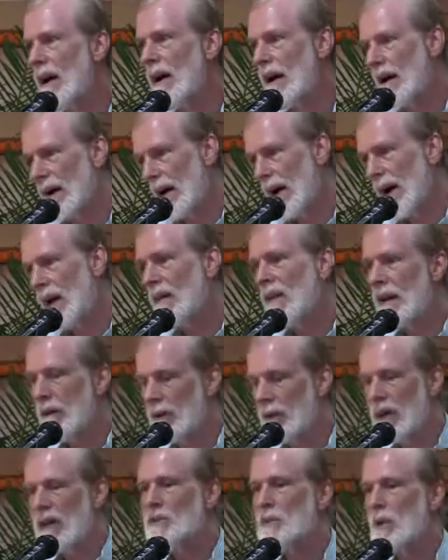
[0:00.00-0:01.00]
and
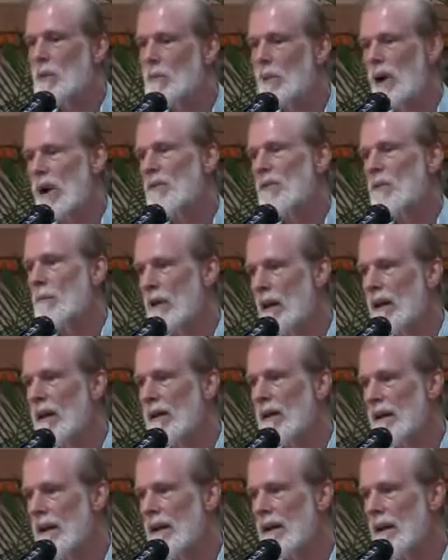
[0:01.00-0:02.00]
the eventual
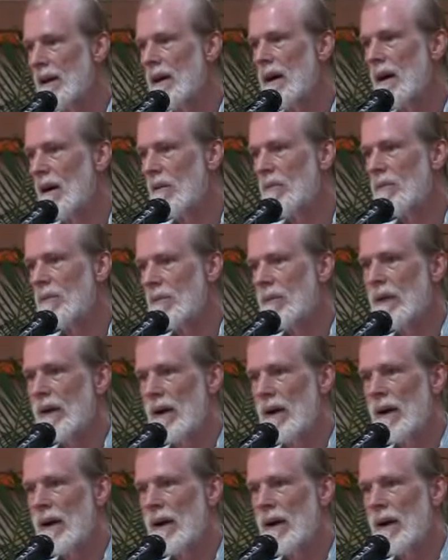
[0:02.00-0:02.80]
possibility of